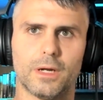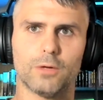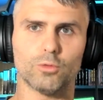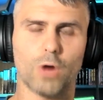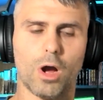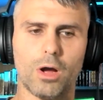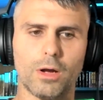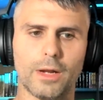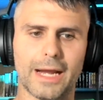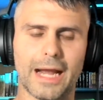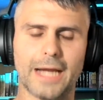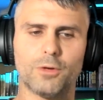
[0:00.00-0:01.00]
wrong,
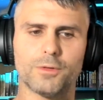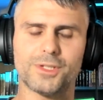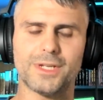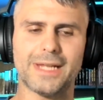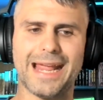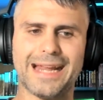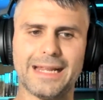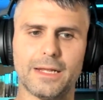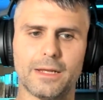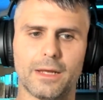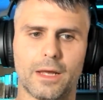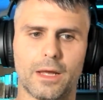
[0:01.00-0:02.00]
and I don't see
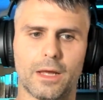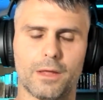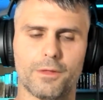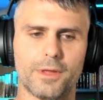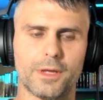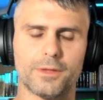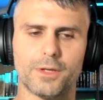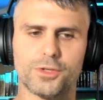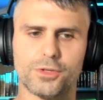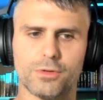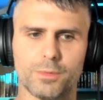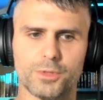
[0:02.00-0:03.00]
anything in
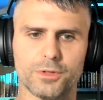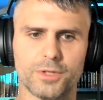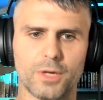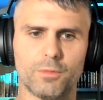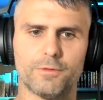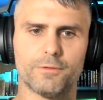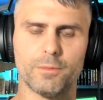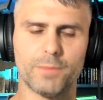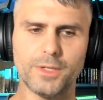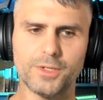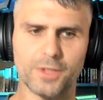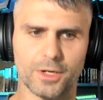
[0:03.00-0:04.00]
Scripture that would
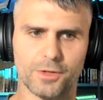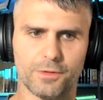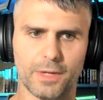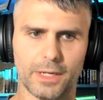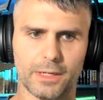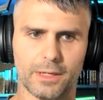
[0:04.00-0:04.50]
forbid such a thing.